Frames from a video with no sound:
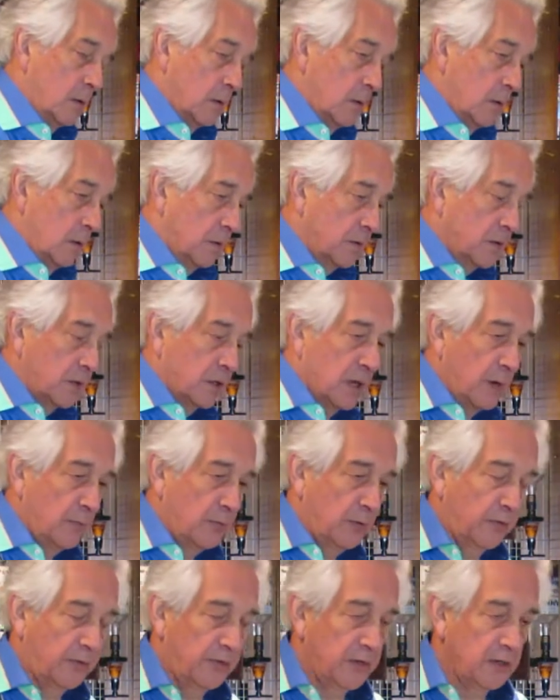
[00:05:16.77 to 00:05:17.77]
There's a couple
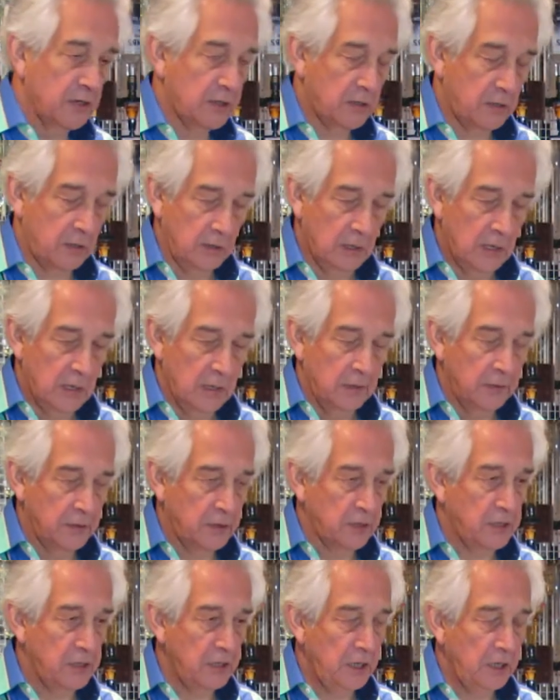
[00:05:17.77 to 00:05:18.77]
of things that I
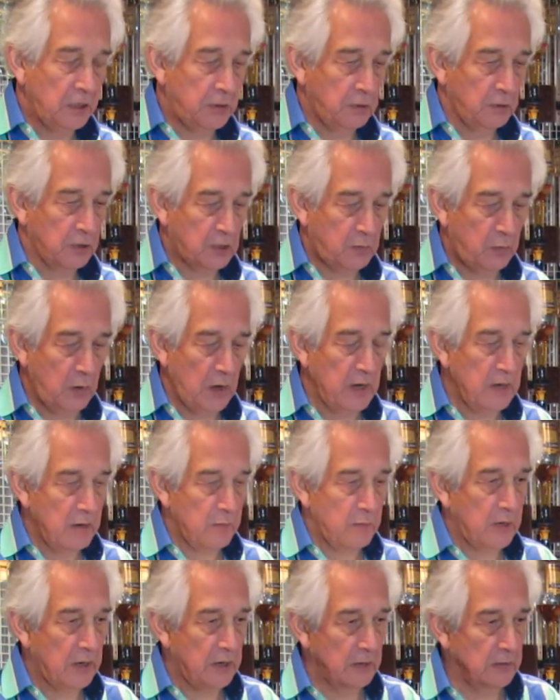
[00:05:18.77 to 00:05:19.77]
just need to explain
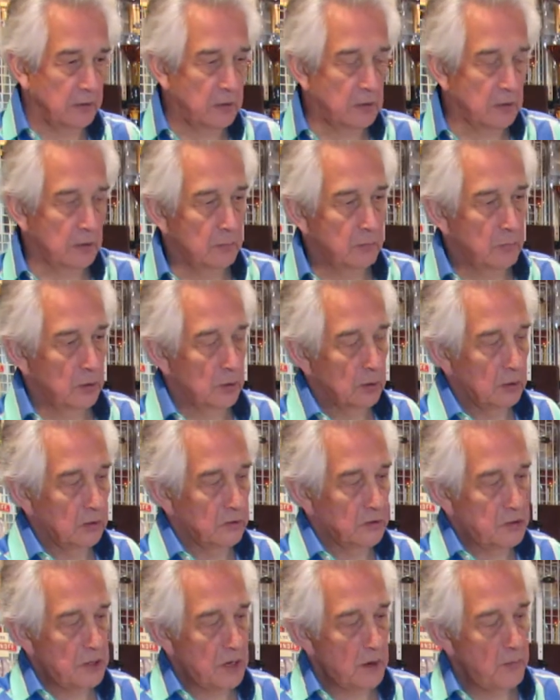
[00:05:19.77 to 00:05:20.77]
about a bottle of
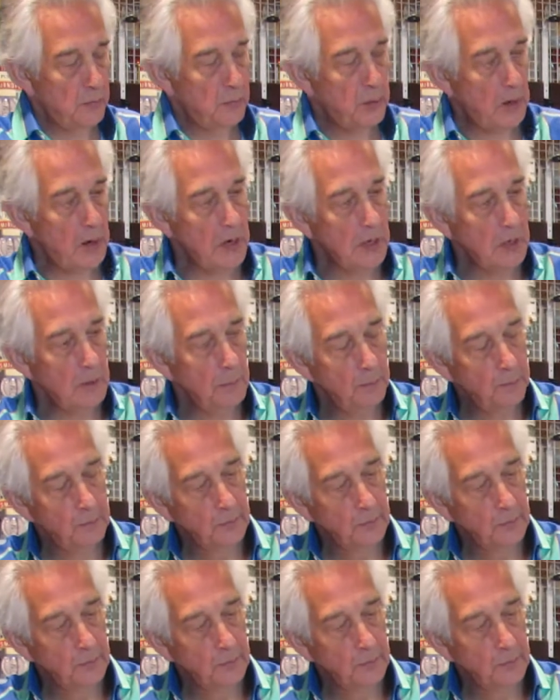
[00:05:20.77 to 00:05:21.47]
champagne.